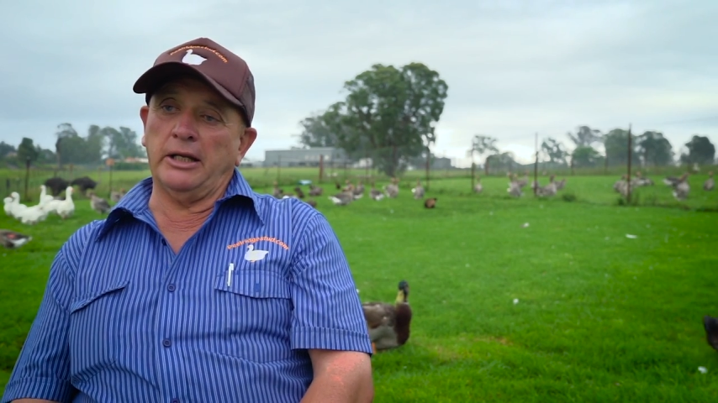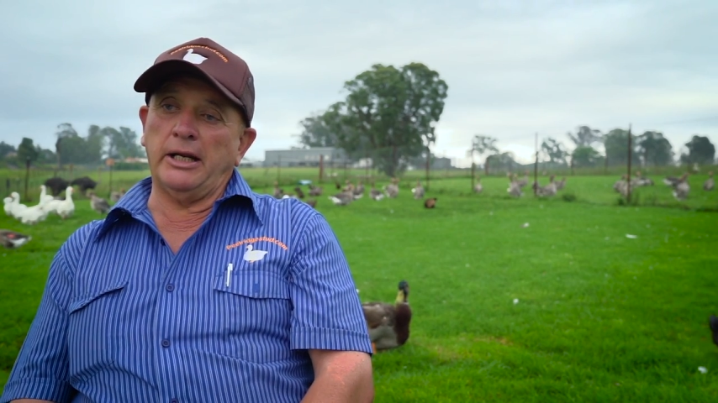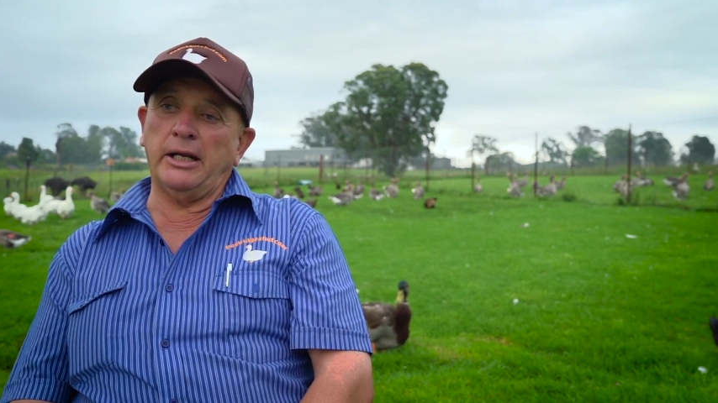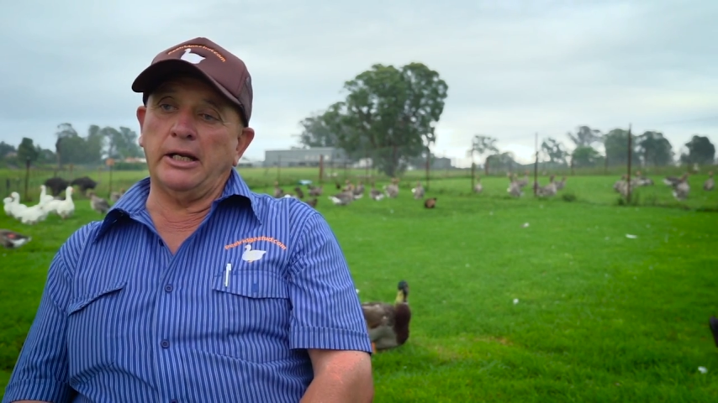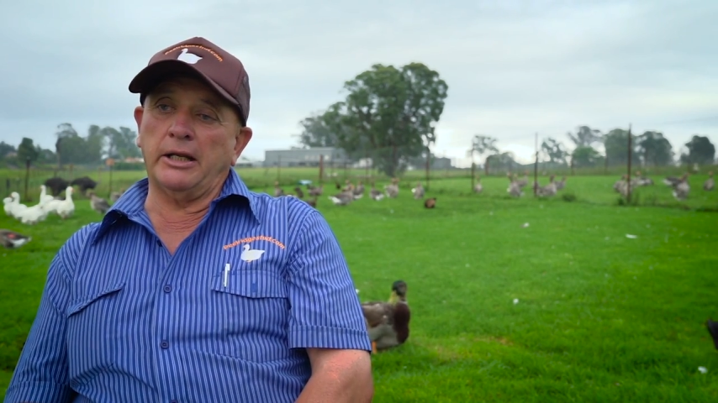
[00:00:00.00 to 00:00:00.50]

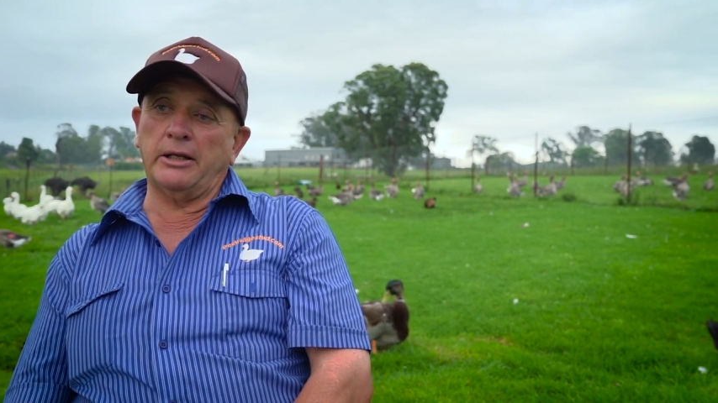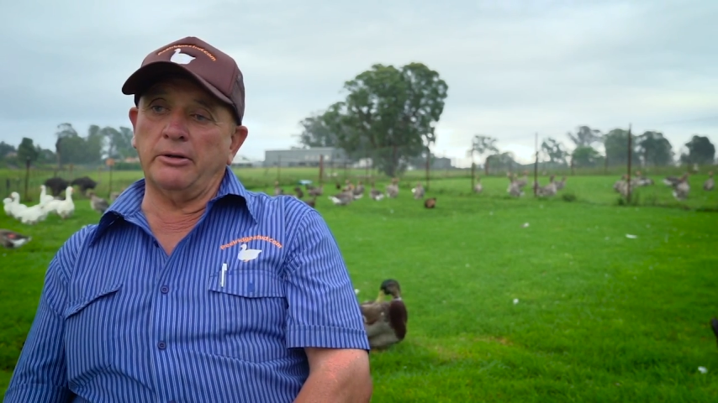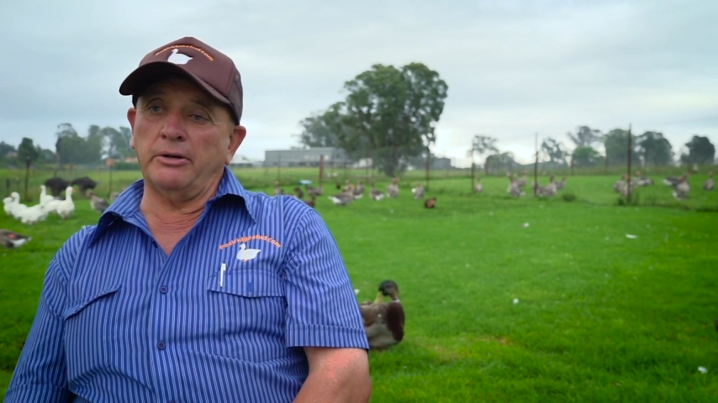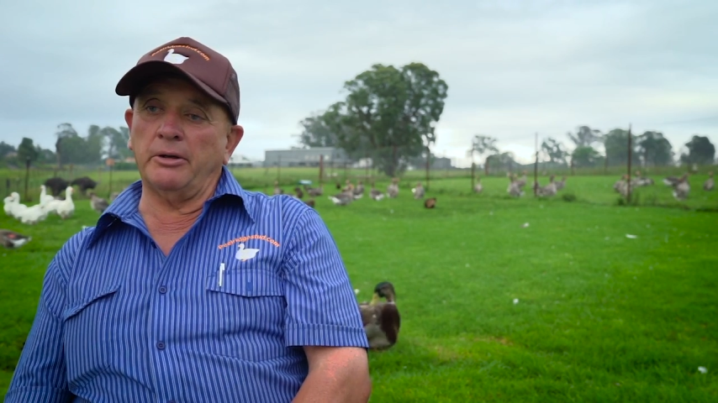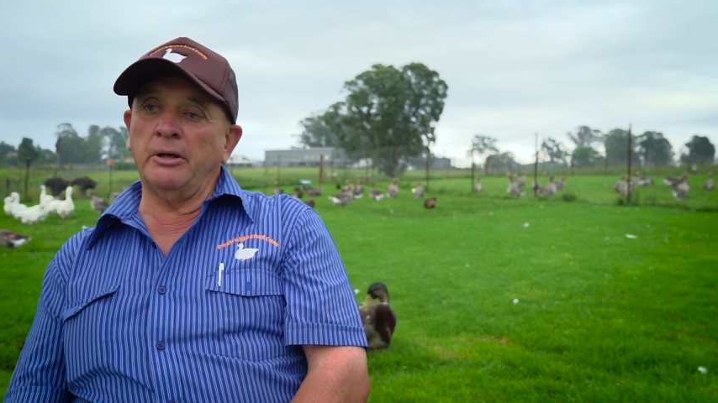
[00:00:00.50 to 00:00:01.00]
get in and
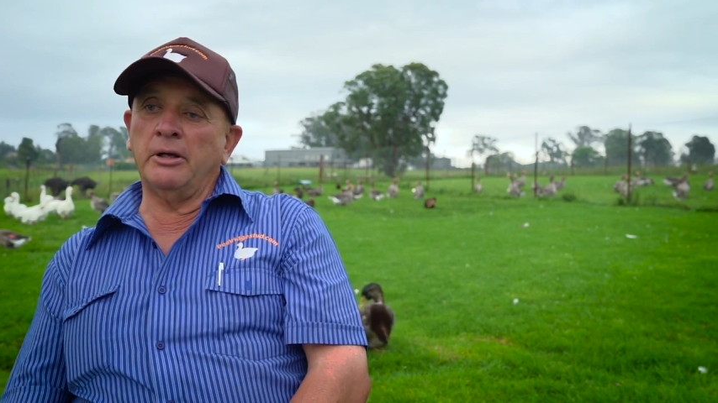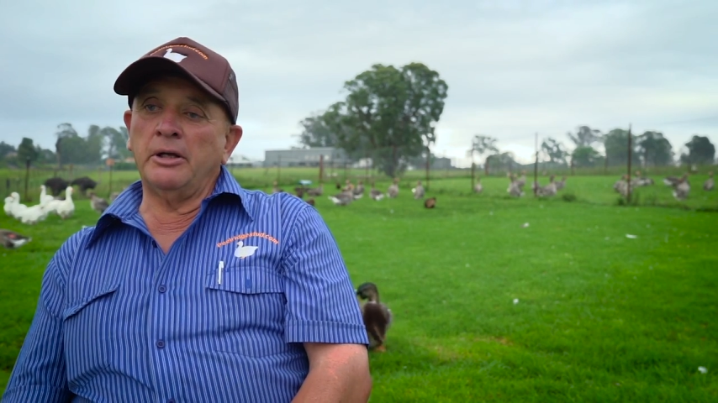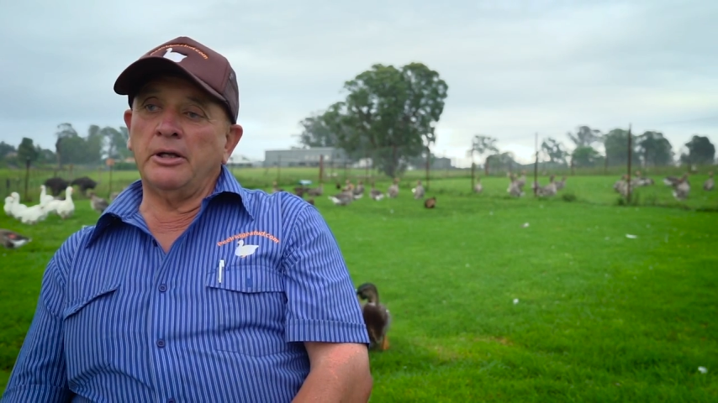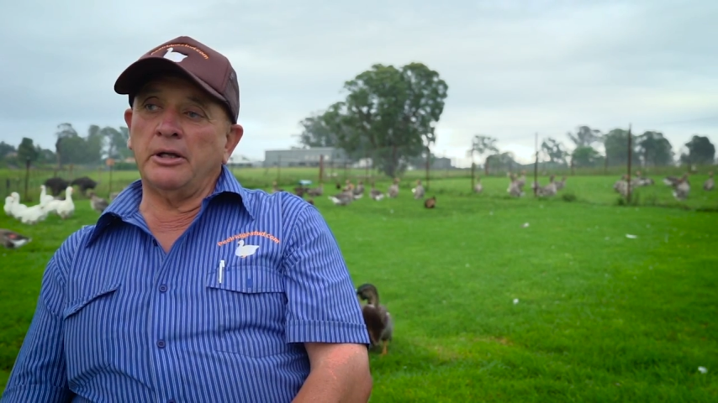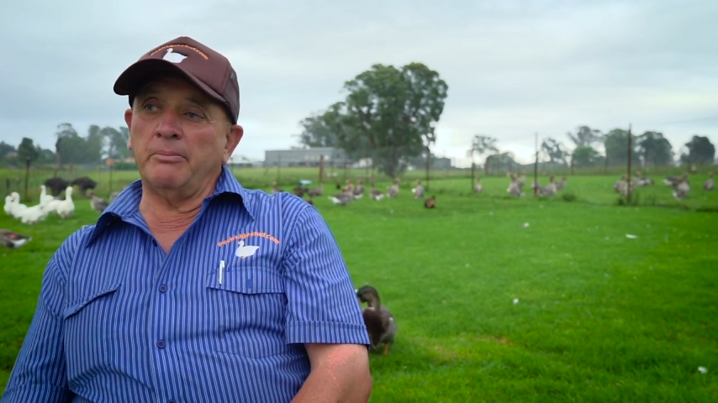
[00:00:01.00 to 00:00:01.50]
kill your
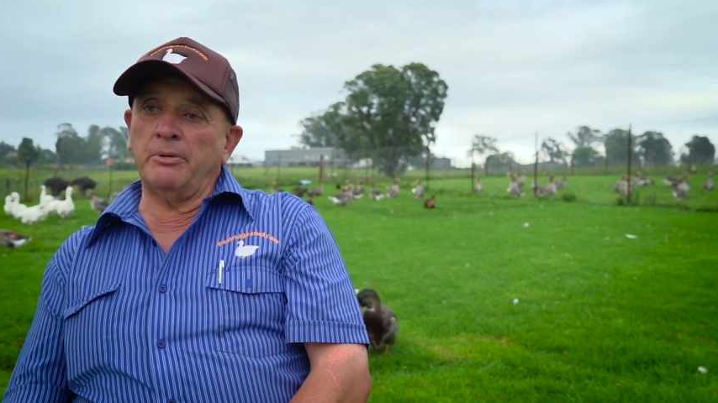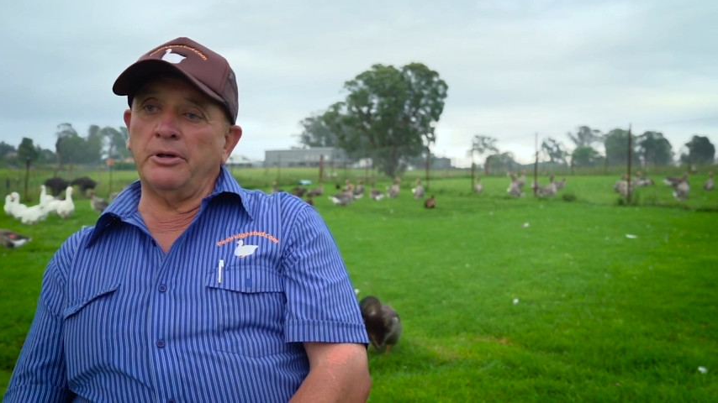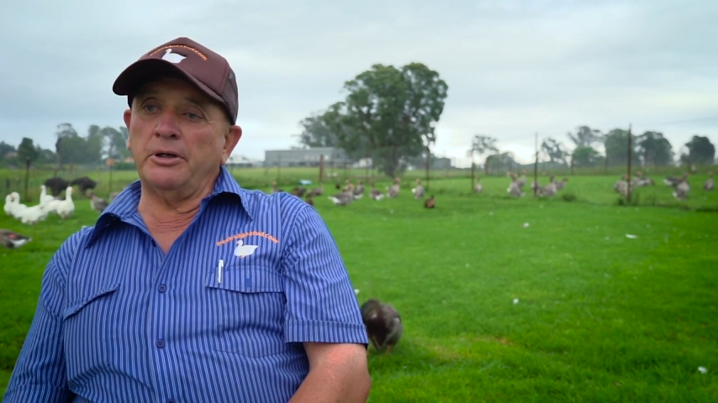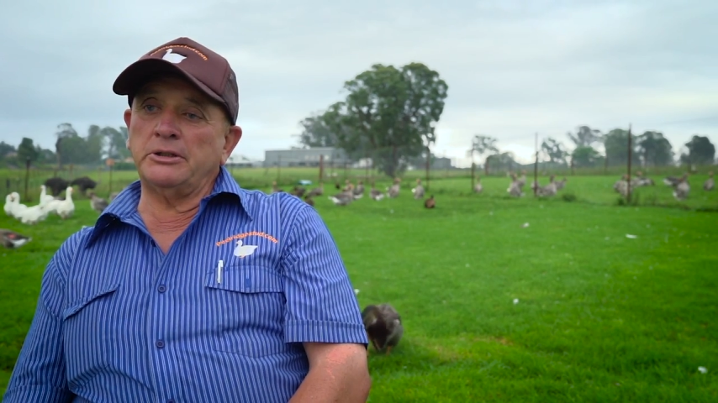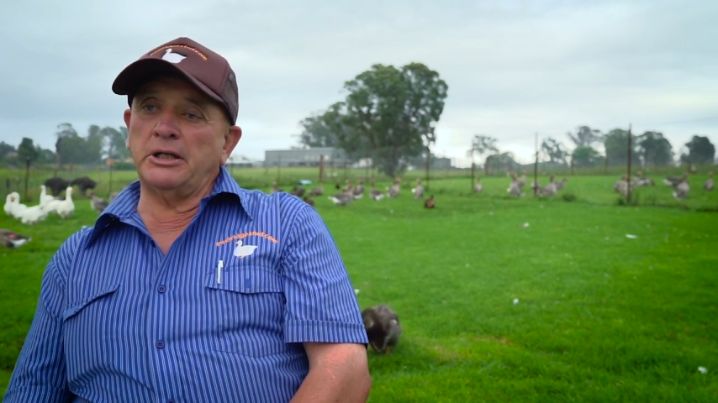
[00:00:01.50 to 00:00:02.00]
birds.